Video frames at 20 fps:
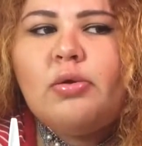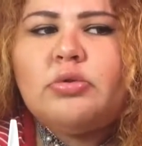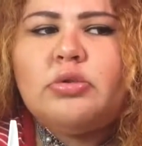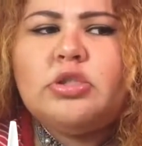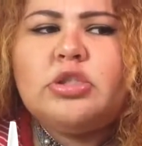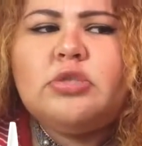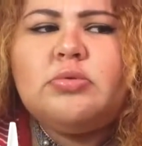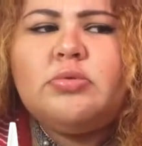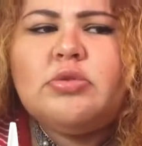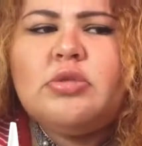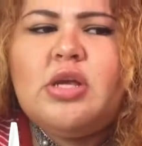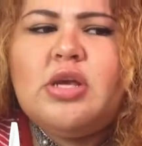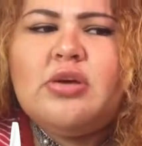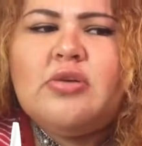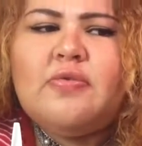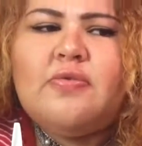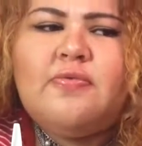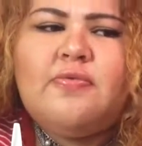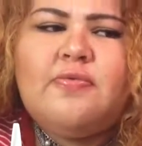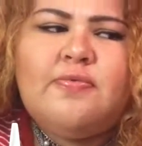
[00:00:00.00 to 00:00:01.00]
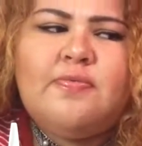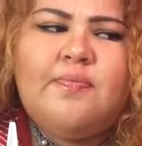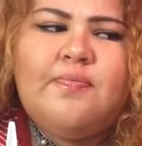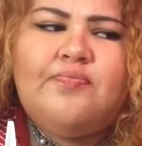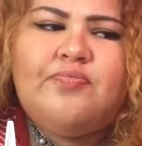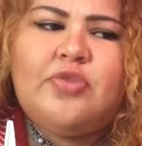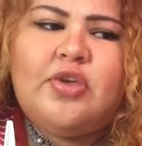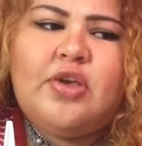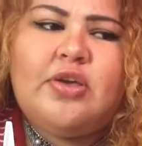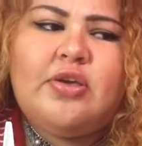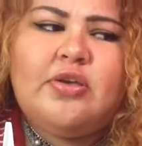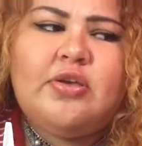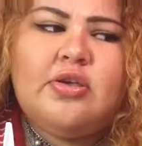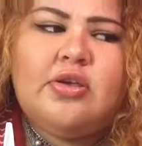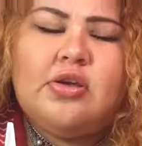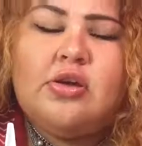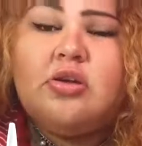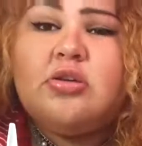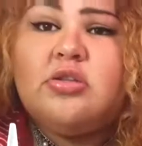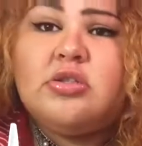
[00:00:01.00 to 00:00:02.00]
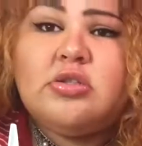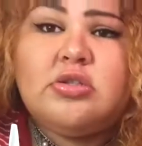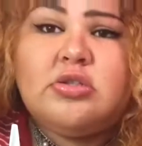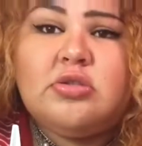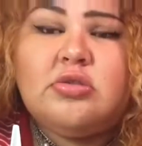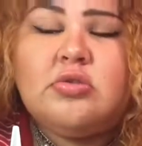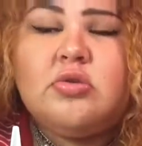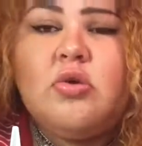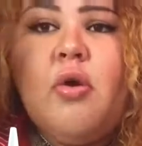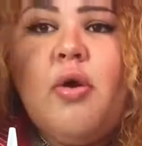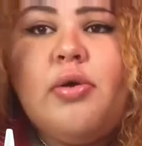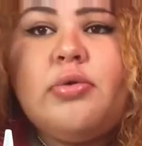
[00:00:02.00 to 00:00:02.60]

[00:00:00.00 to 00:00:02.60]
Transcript: this was like years ago.